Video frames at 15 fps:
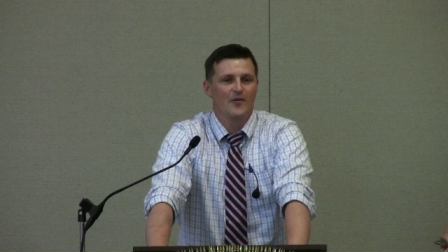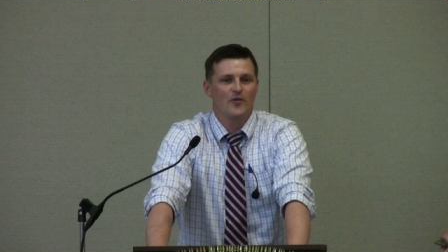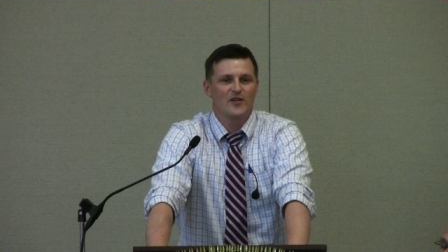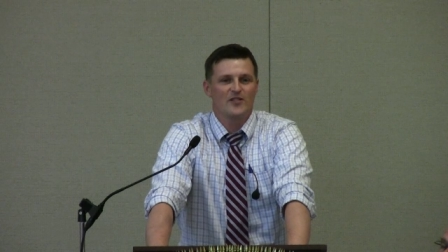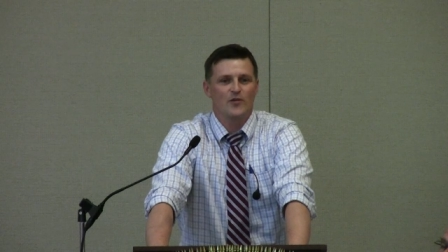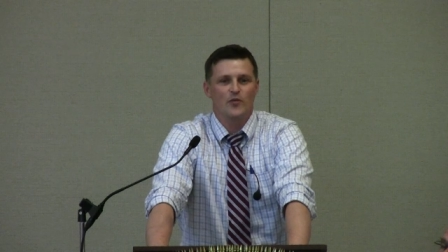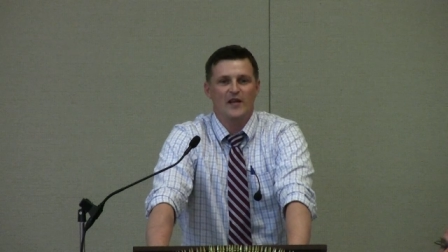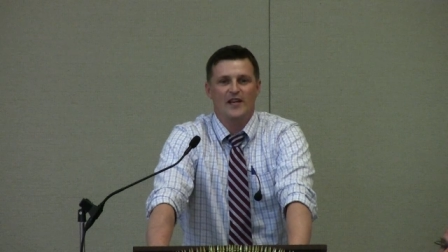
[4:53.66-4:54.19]

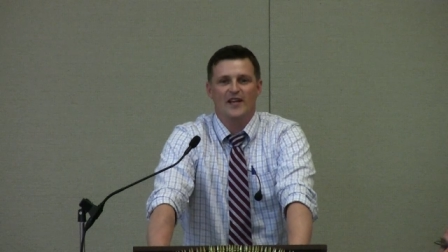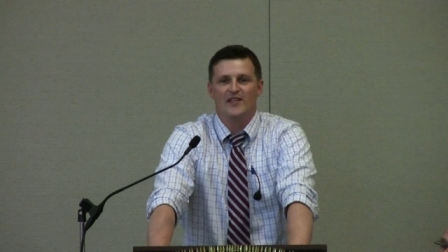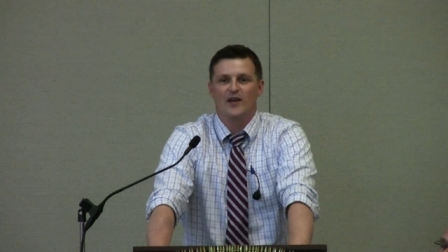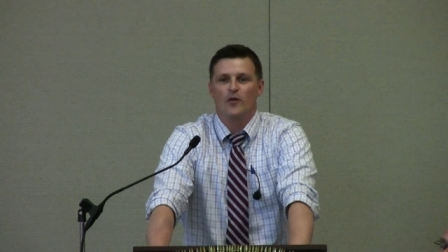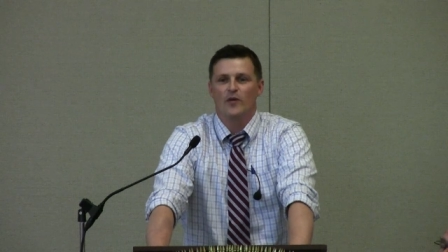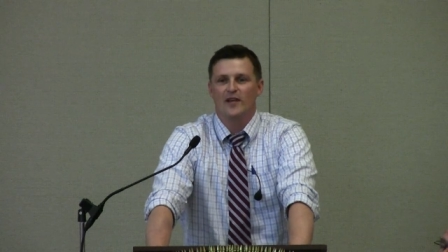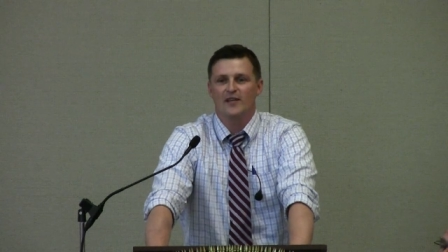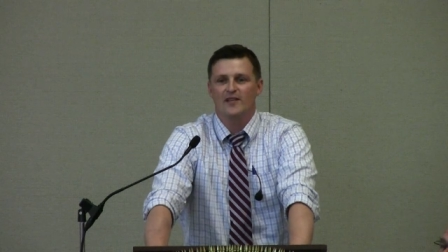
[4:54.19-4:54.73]
was the weekend
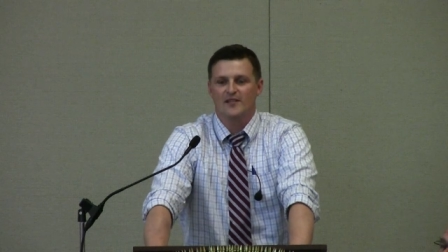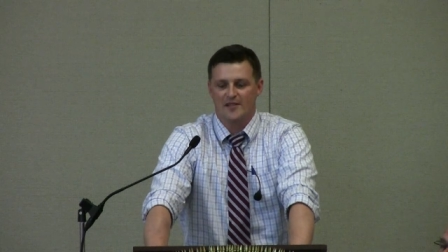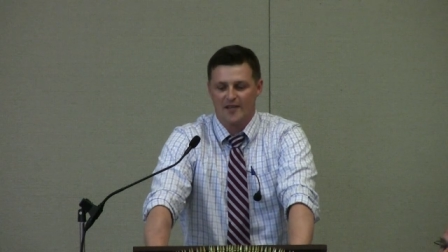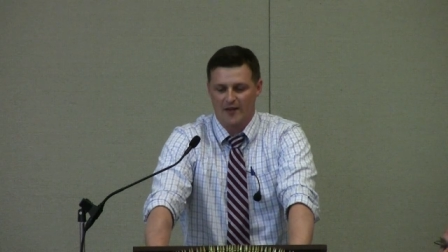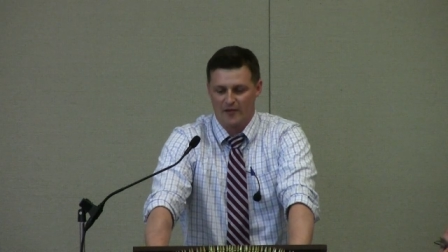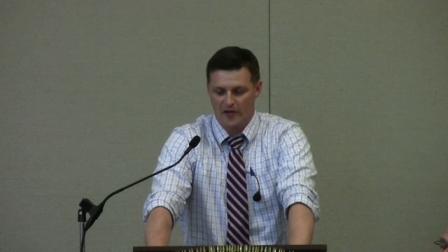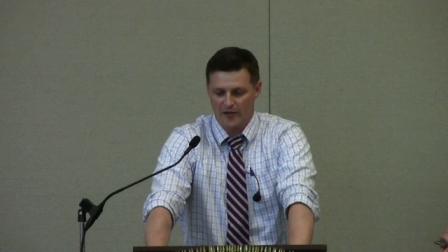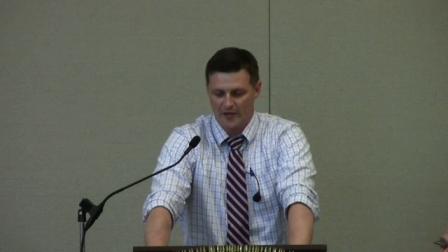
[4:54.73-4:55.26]
that we had
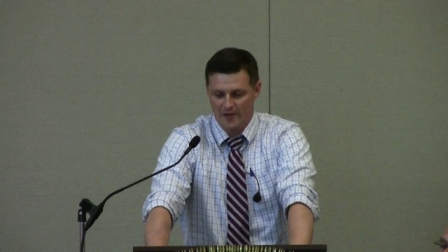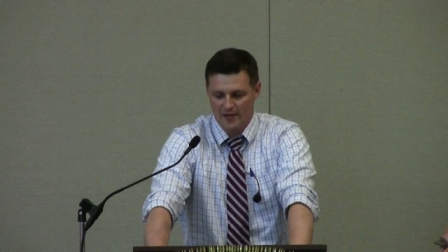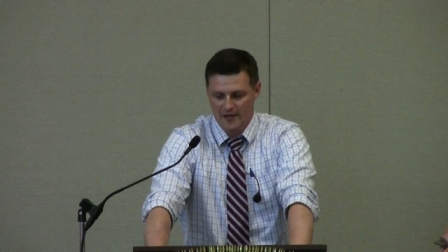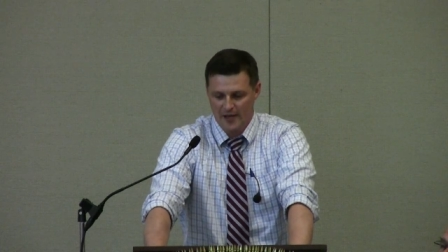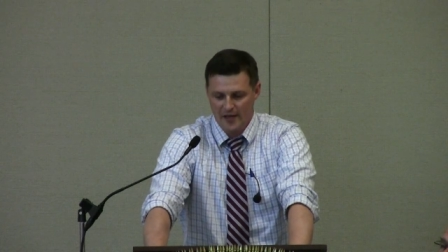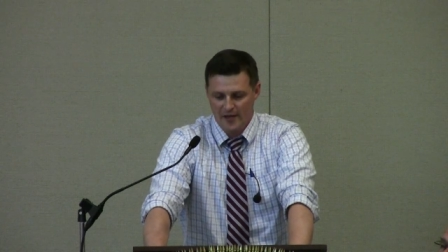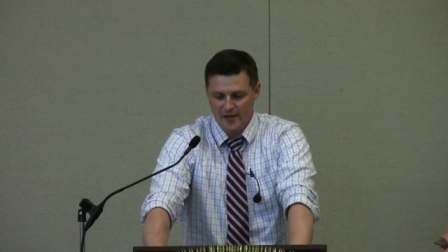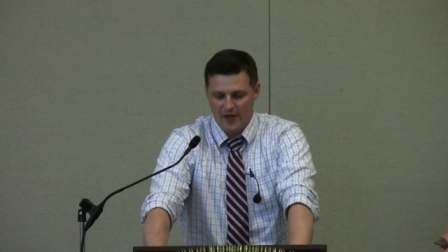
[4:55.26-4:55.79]
discovered
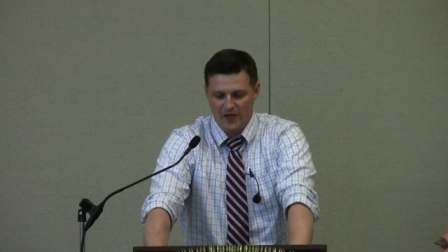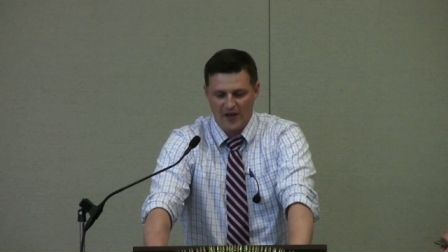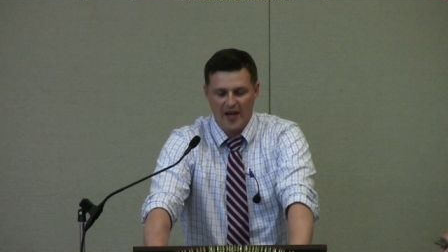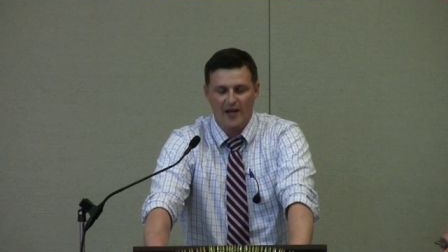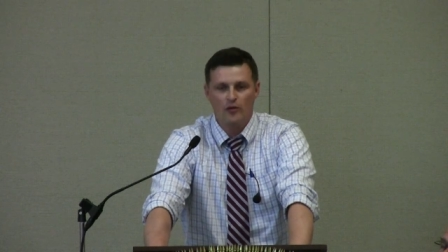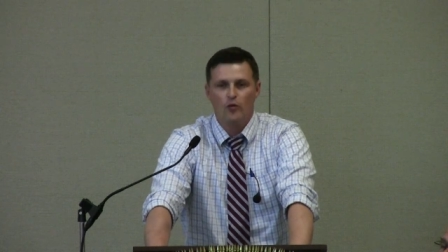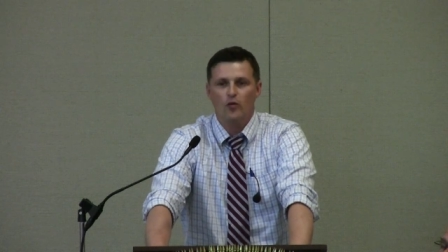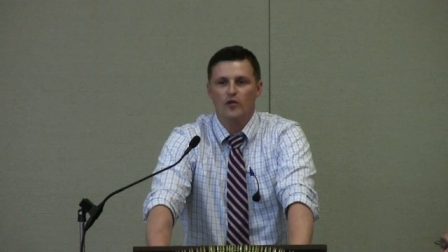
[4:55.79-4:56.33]
that the
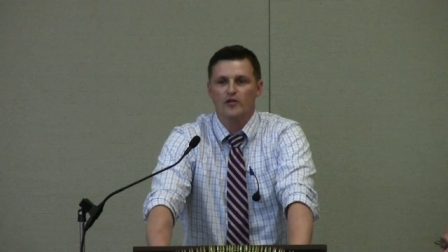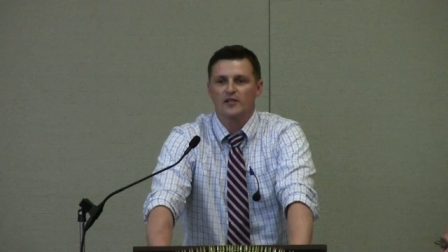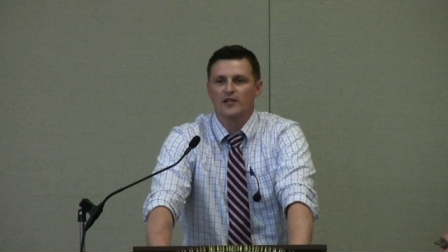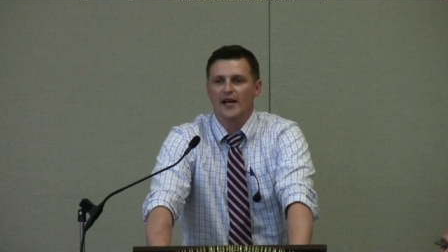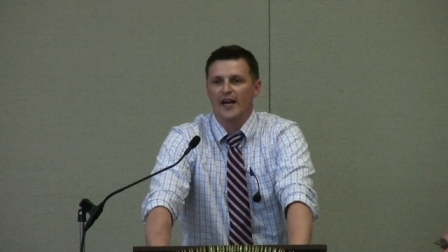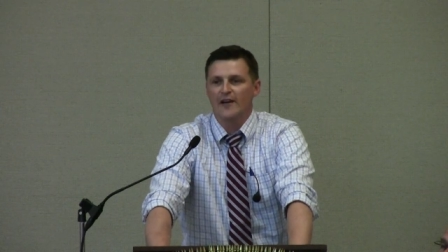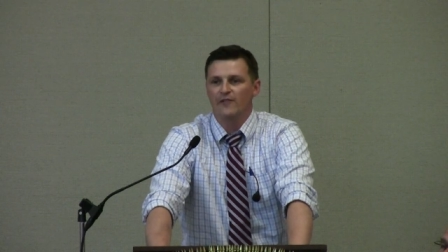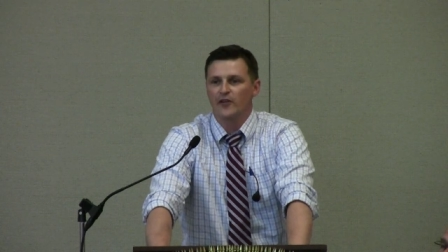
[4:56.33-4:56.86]
headquarters
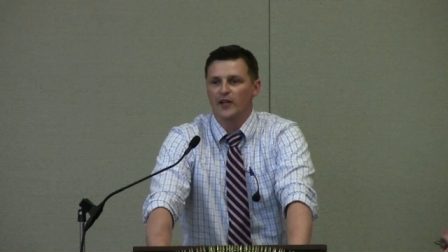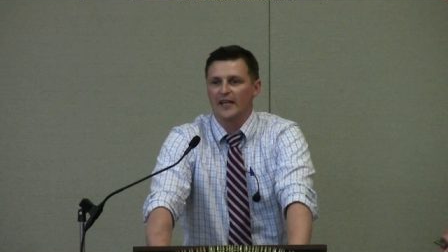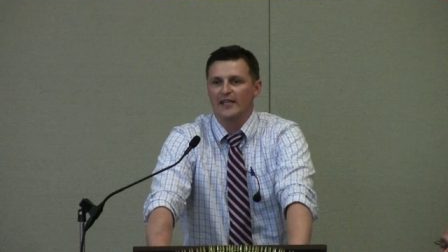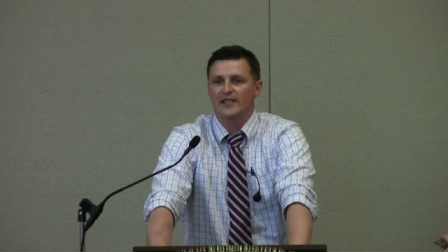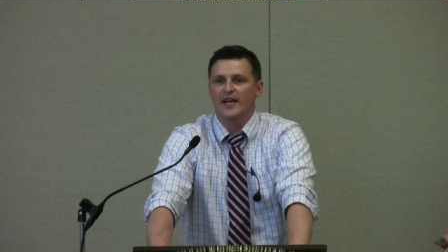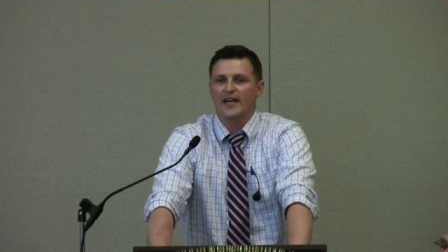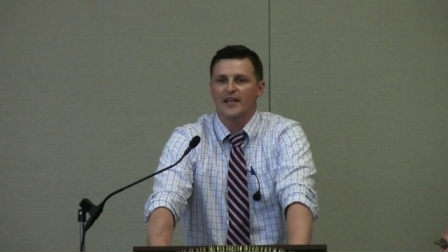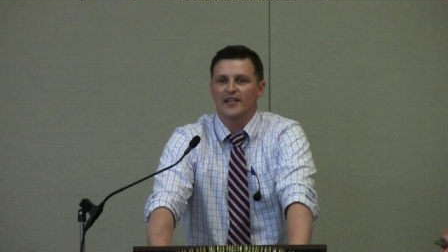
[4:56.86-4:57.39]
landfill
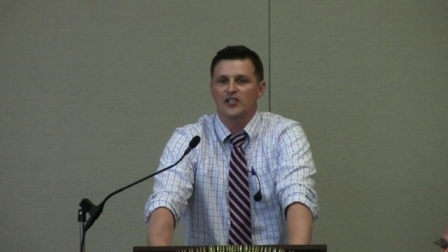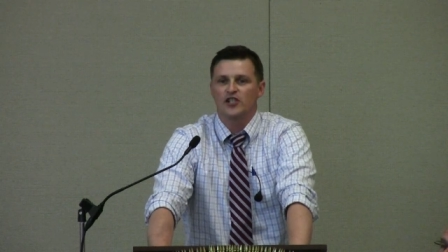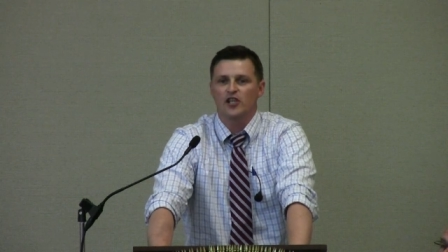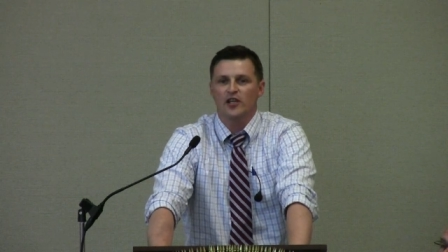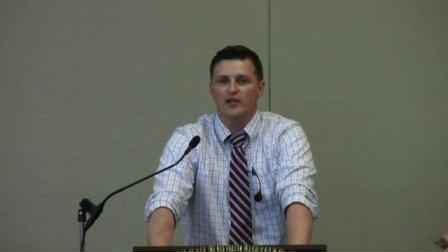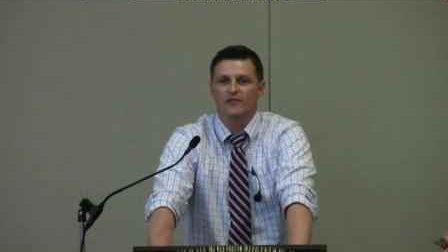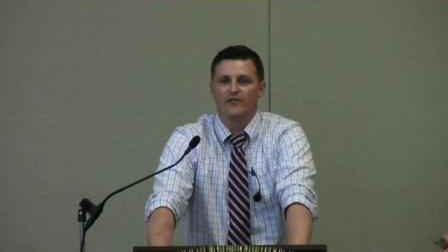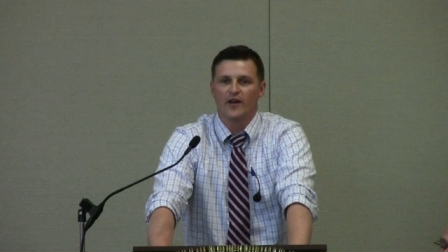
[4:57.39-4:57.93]
had taken in
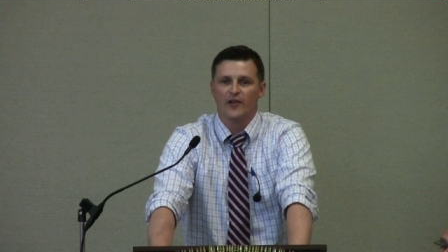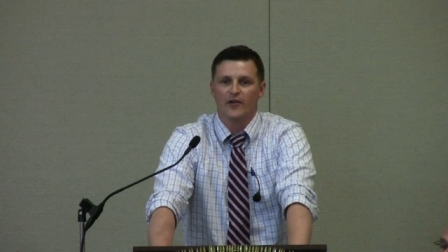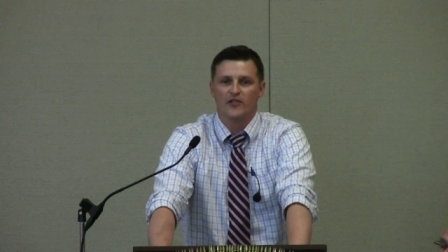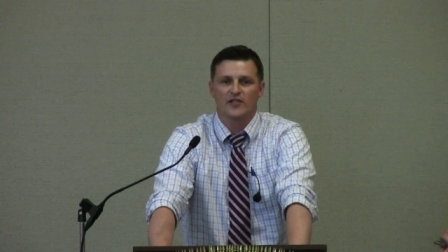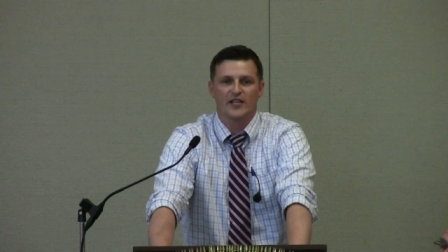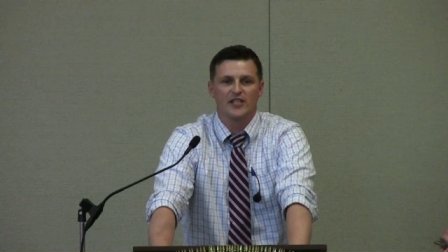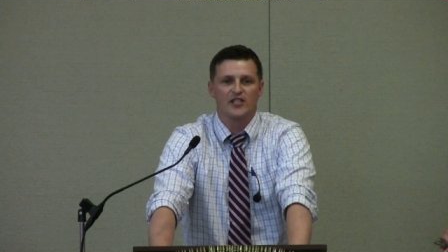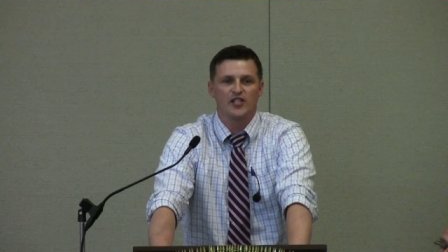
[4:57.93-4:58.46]
chicken
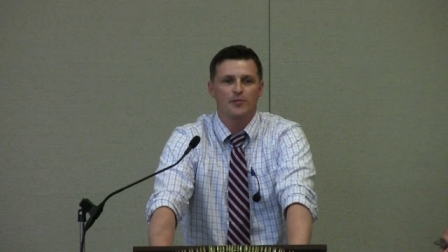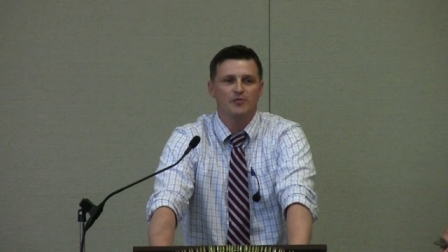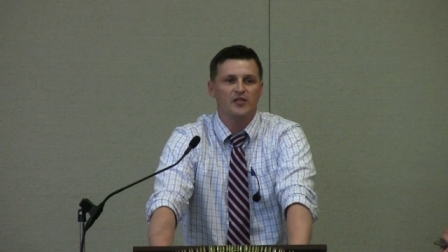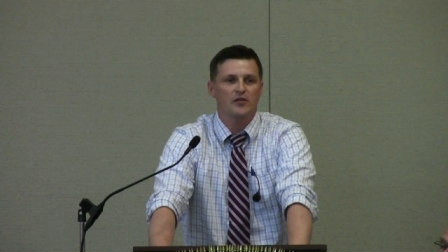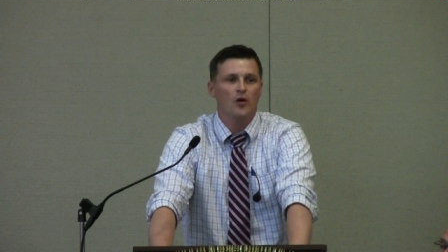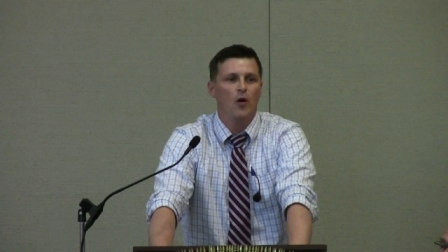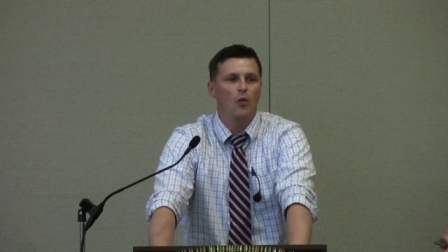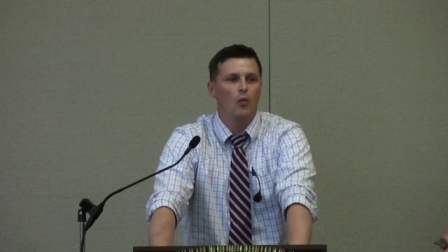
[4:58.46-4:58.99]
feathers and
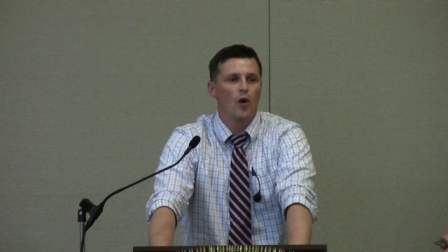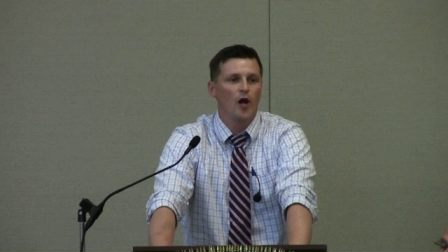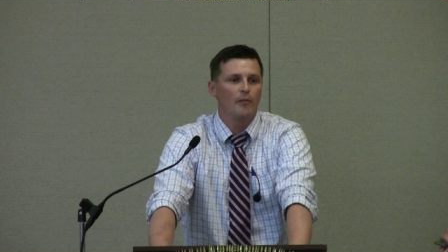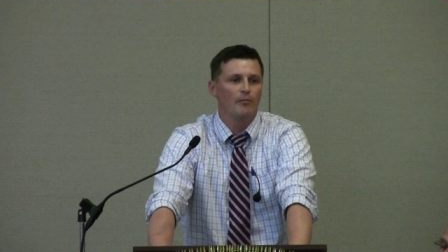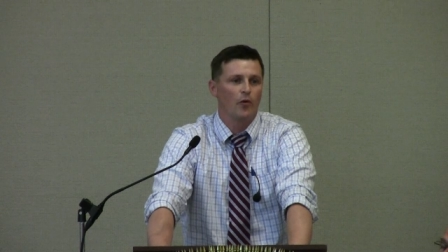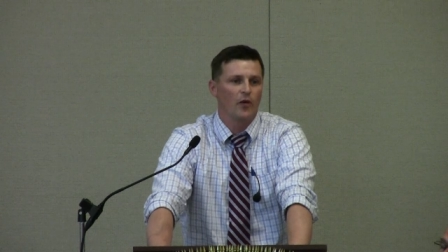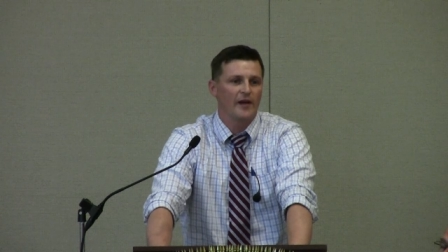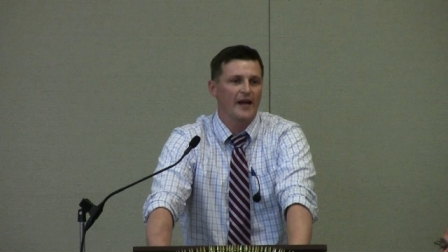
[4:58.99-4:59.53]
gypsum
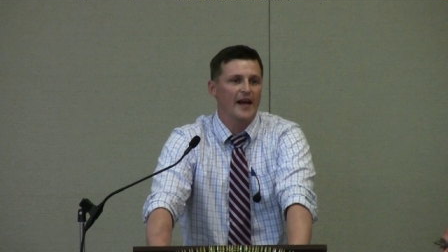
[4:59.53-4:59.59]
wallboard.